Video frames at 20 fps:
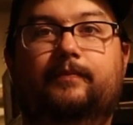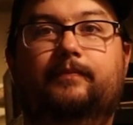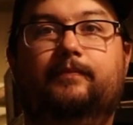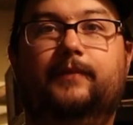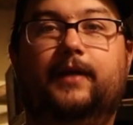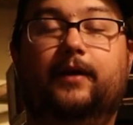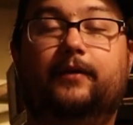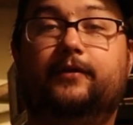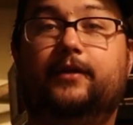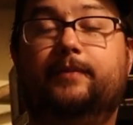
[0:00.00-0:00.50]

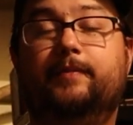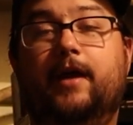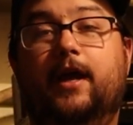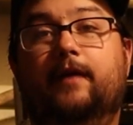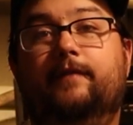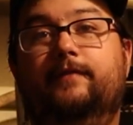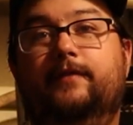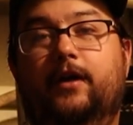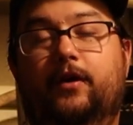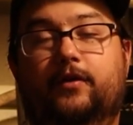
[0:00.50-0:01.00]
Now, you may
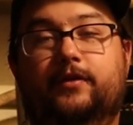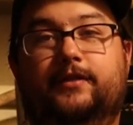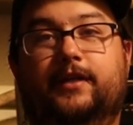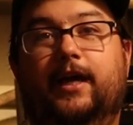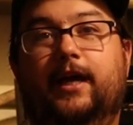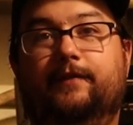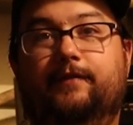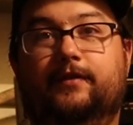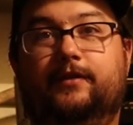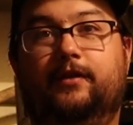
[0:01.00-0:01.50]
have noticed
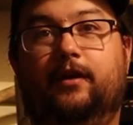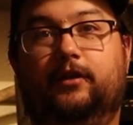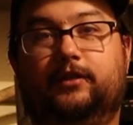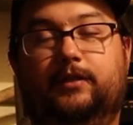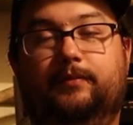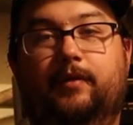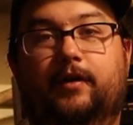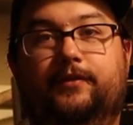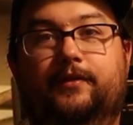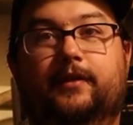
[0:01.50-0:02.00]
I haven't talked
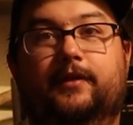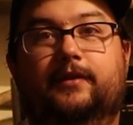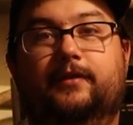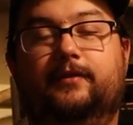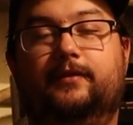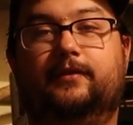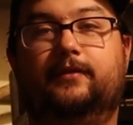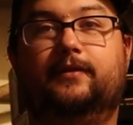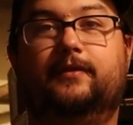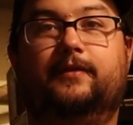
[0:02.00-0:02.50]
about the
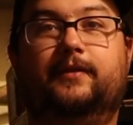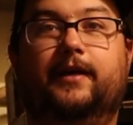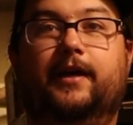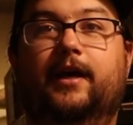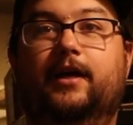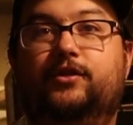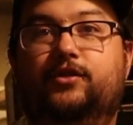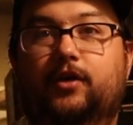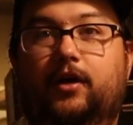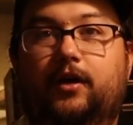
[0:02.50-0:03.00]

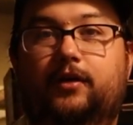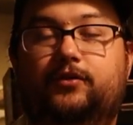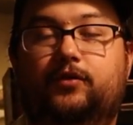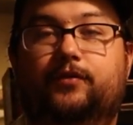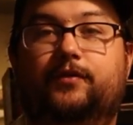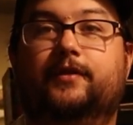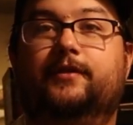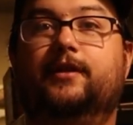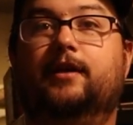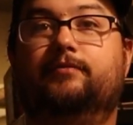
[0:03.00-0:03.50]
hedgehogs
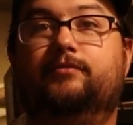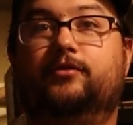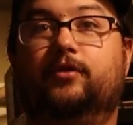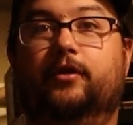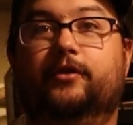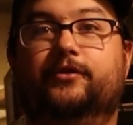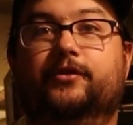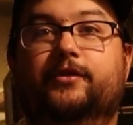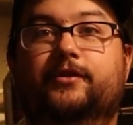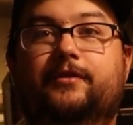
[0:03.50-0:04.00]
or the depth
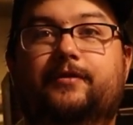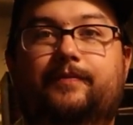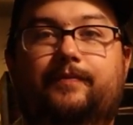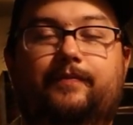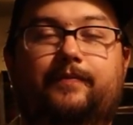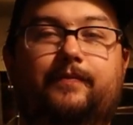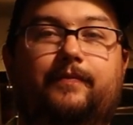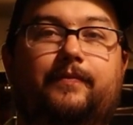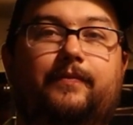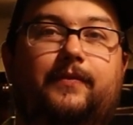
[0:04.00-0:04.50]
charges.
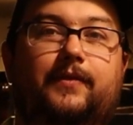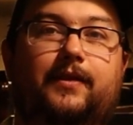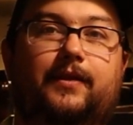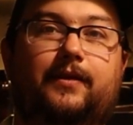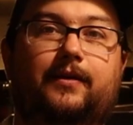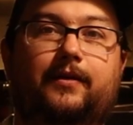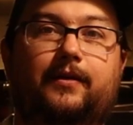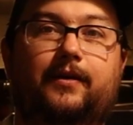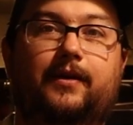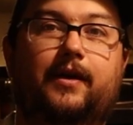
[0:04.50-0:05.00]

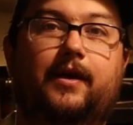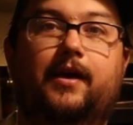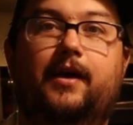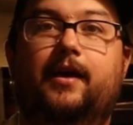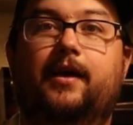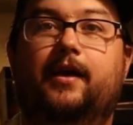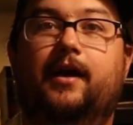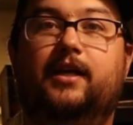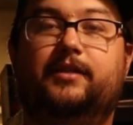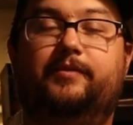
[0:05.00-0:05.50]

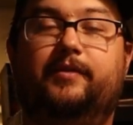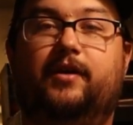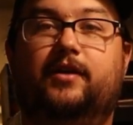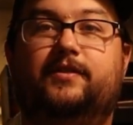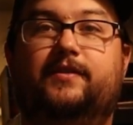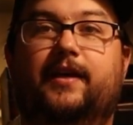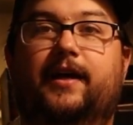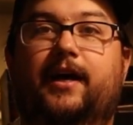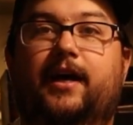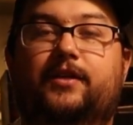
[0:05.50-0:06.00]
That's
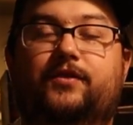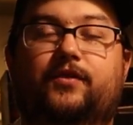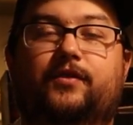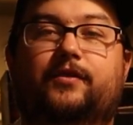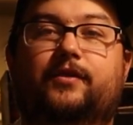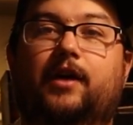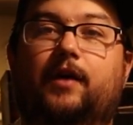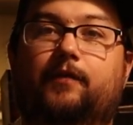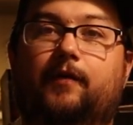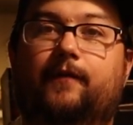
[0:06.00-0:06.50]
because the
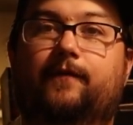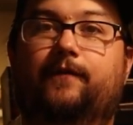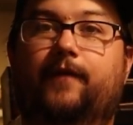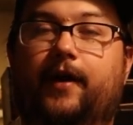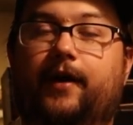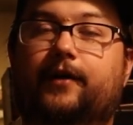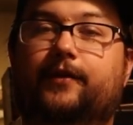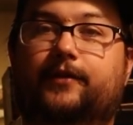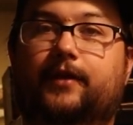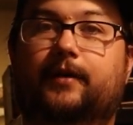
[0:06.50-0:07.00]
Hazard never
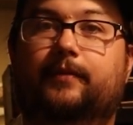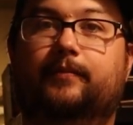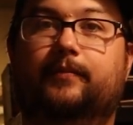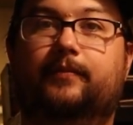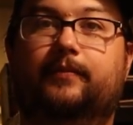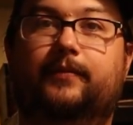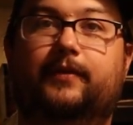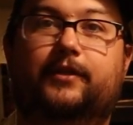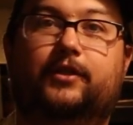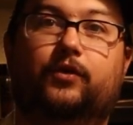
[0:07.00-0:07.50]
fired them
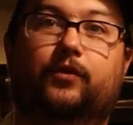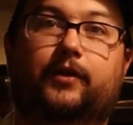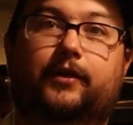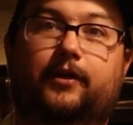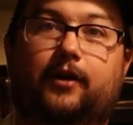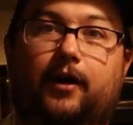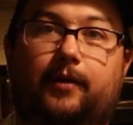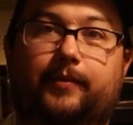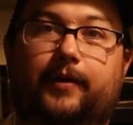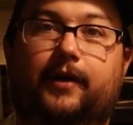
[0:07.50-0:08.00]
during
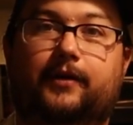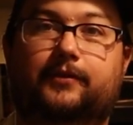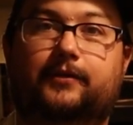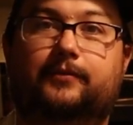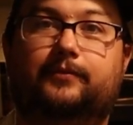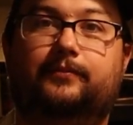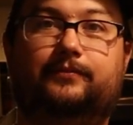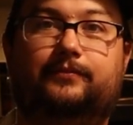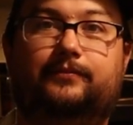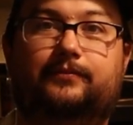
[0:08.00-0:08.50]
combat.
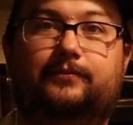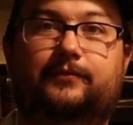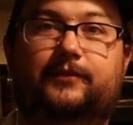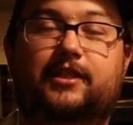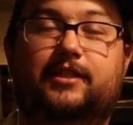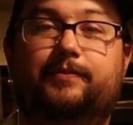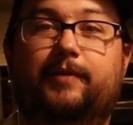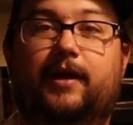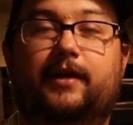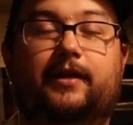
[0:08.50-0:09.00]

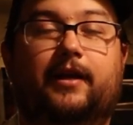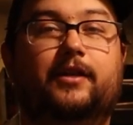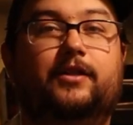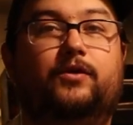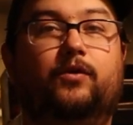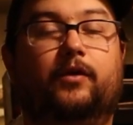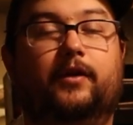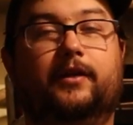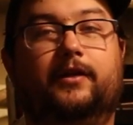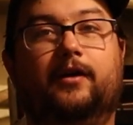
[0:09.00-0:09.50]
Despite
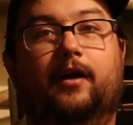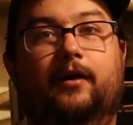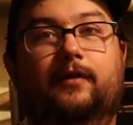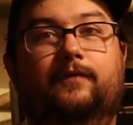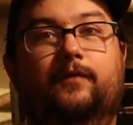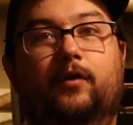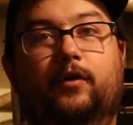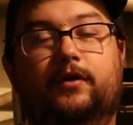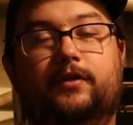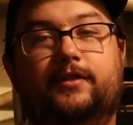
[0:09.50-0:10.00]
escorting
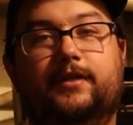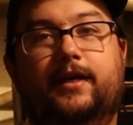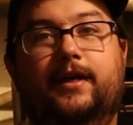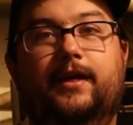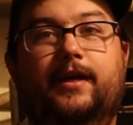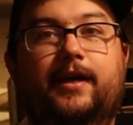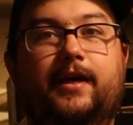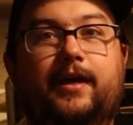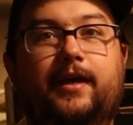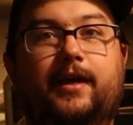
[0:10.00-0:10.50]
convoys
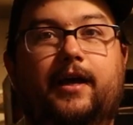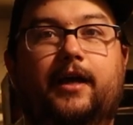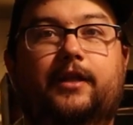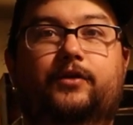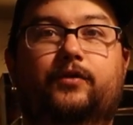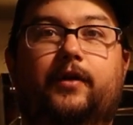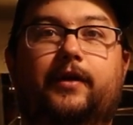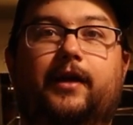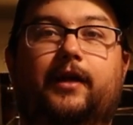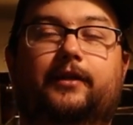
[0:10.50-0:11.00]
and
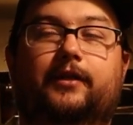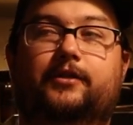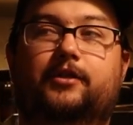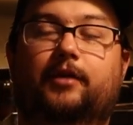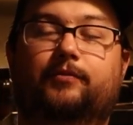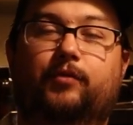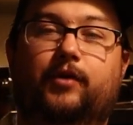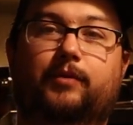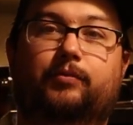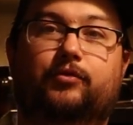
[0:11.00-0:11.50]
doing
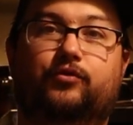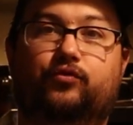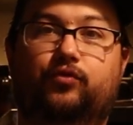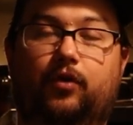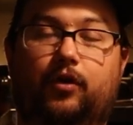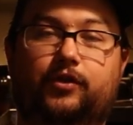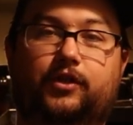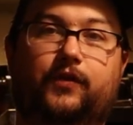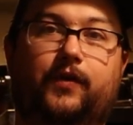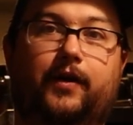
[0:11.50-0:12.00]
anti-submarine
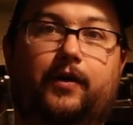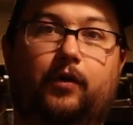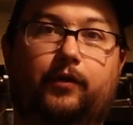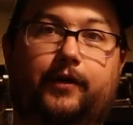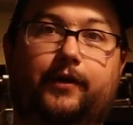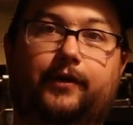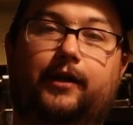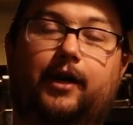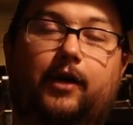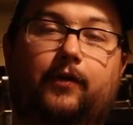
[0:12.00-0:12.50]
patrols around
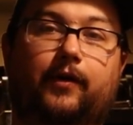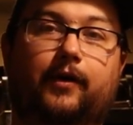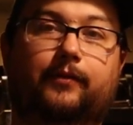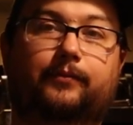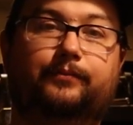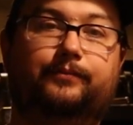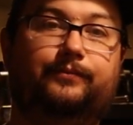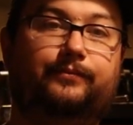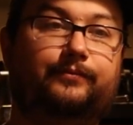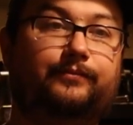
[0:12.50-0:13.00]
Okinawa,
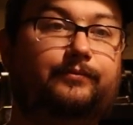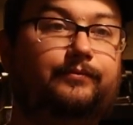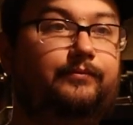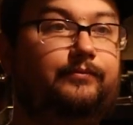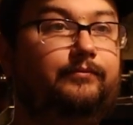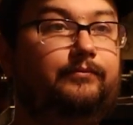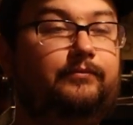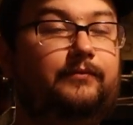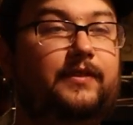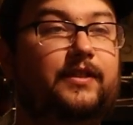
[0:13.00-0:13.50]

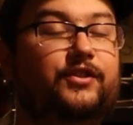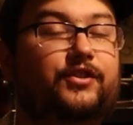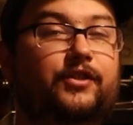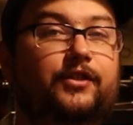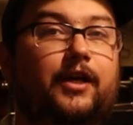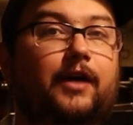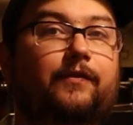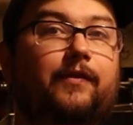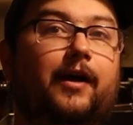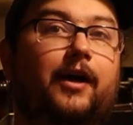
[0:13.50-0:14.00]
She
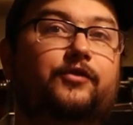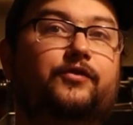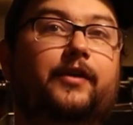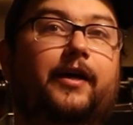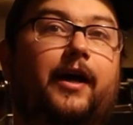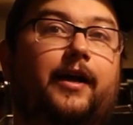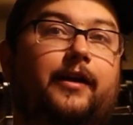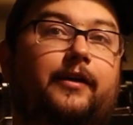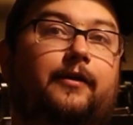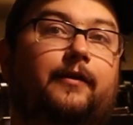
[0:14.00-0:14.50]
never actually
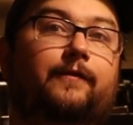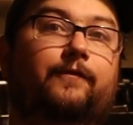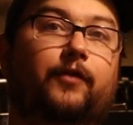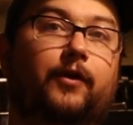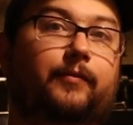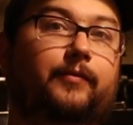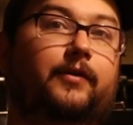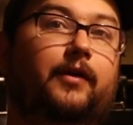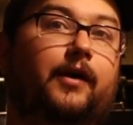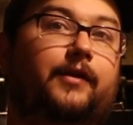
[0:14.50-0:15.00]
had a
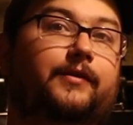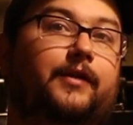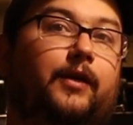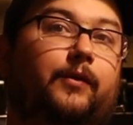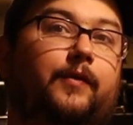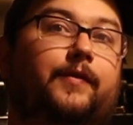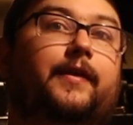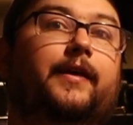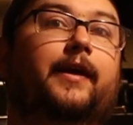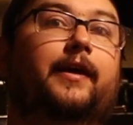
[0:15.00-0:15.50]
confirmed contact
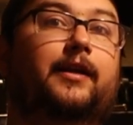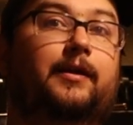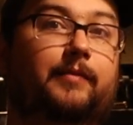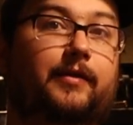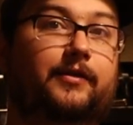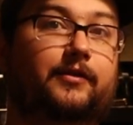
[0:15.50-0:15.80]
with the enemy